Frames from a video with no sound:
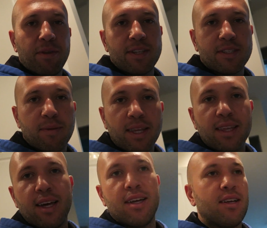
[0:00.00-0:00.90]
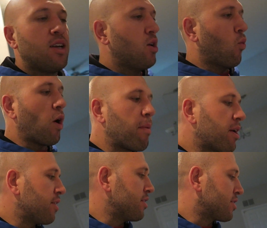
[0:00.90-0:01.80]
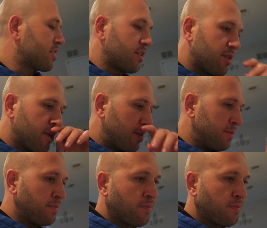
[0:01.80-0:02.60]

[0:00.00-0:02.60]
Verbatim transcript: minutes to make that. Way better than cereal.